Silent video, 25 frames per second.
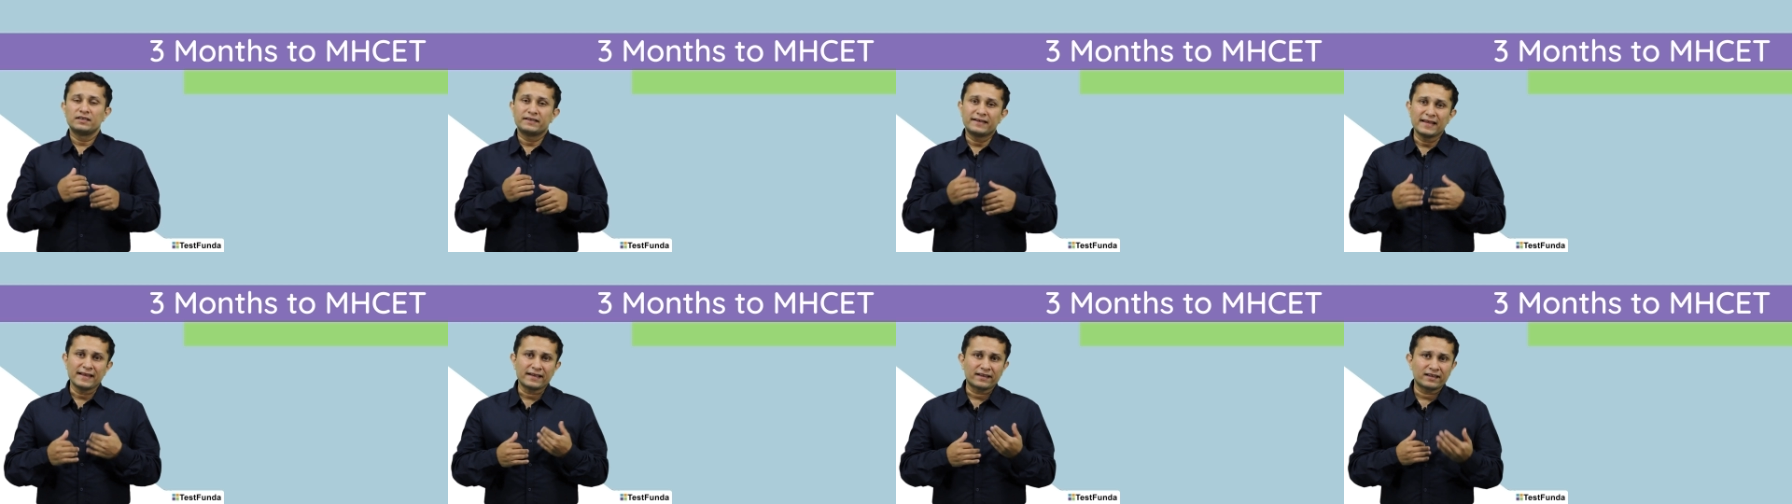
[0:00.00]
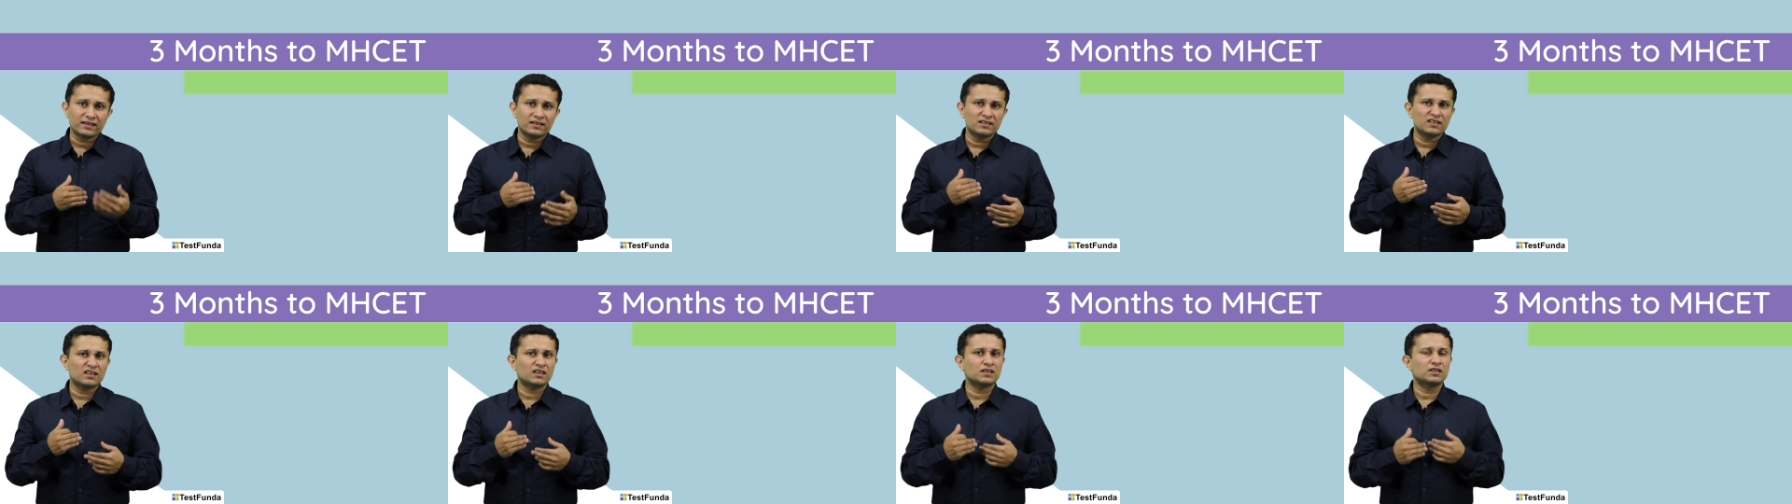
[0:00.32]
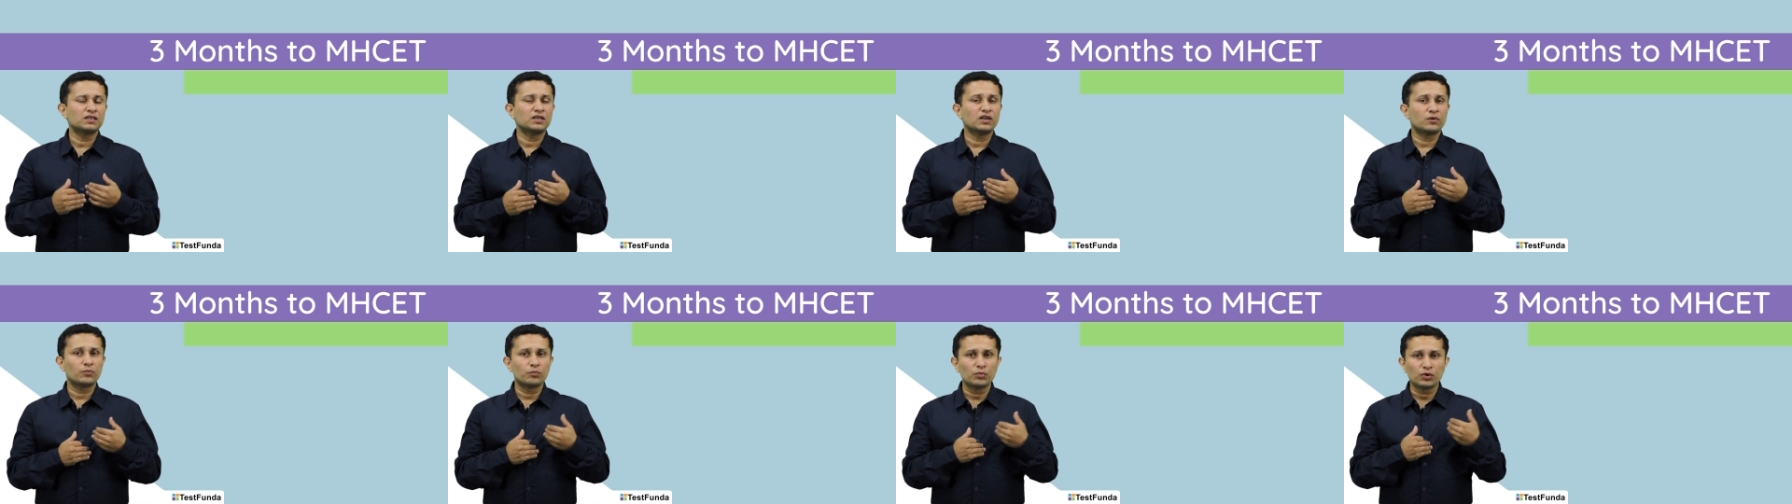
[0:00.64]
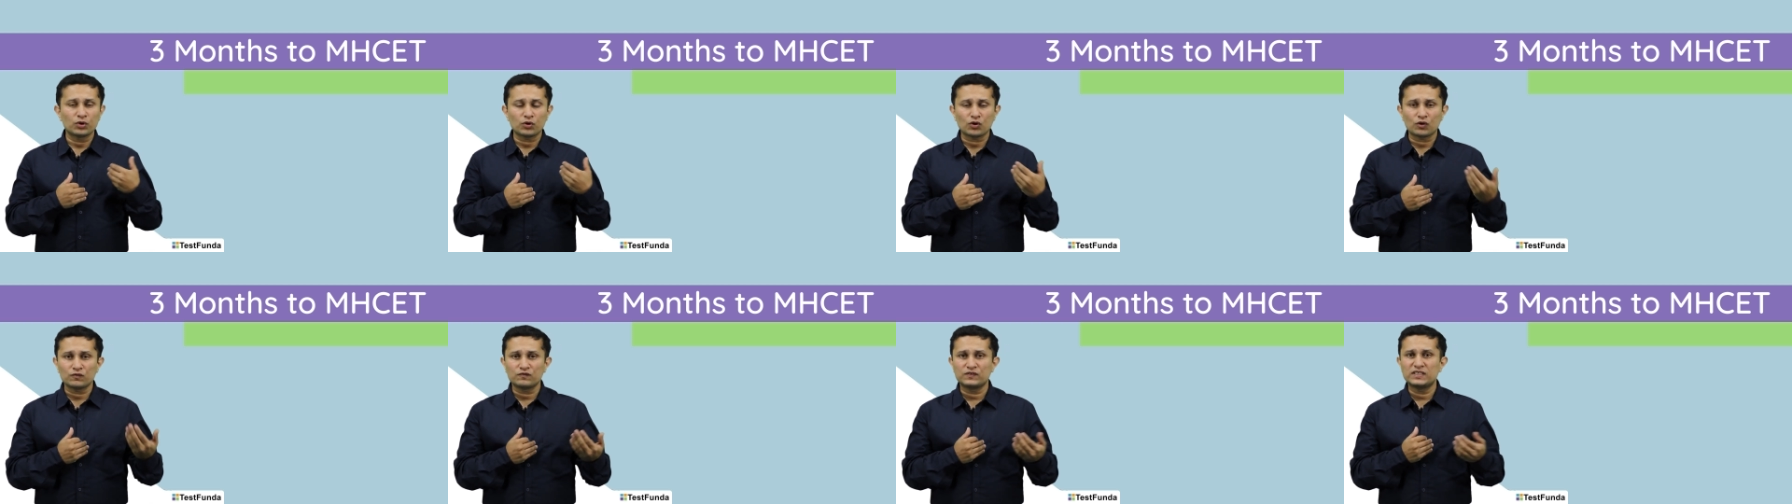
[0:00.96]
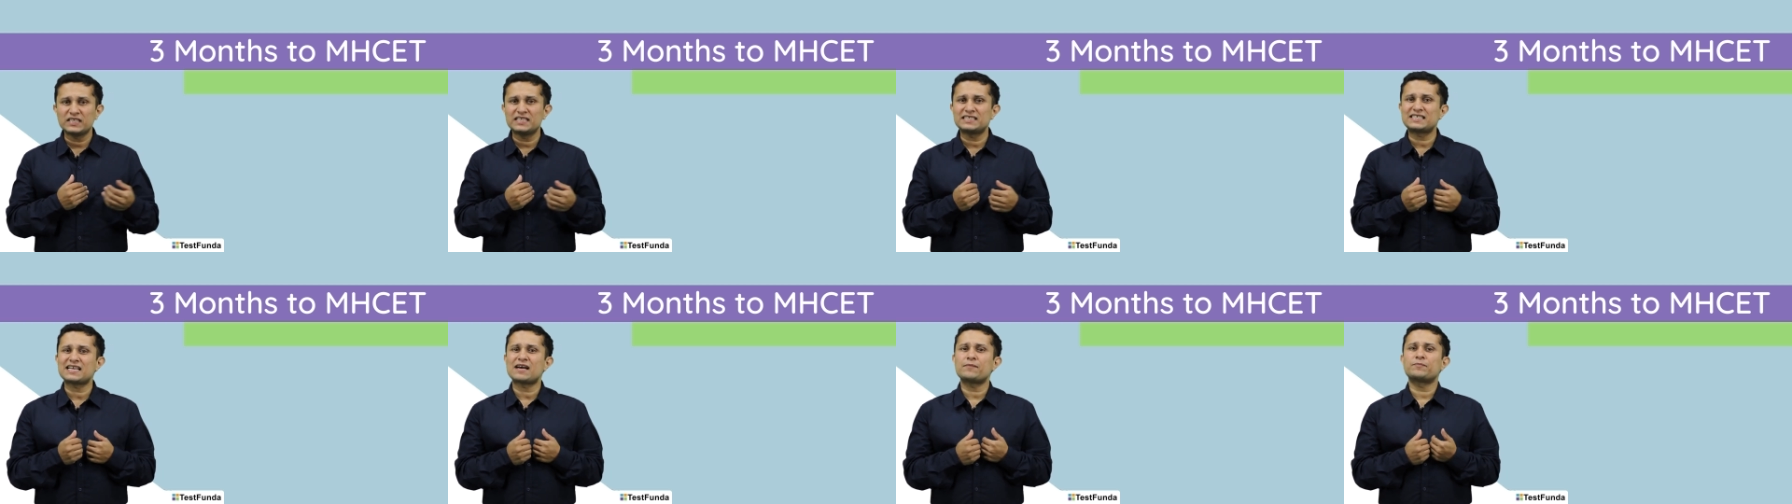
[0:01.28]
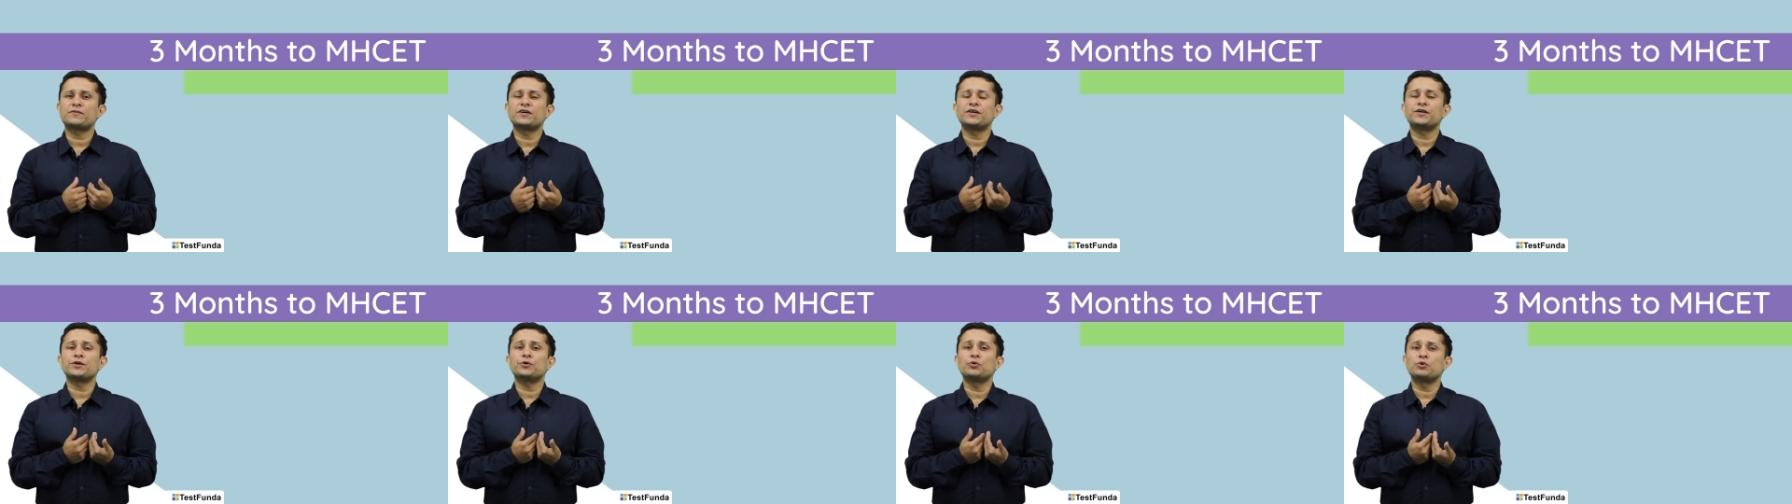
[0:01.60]
taken a number of these
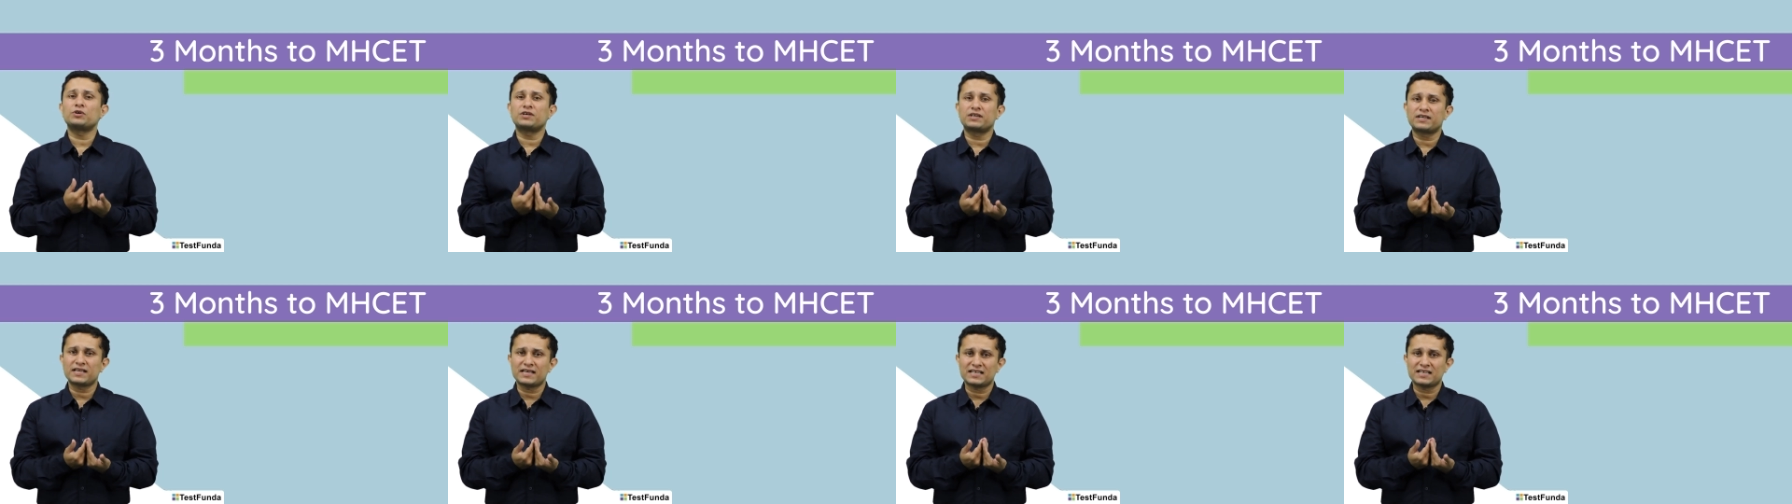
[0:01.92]
aptitude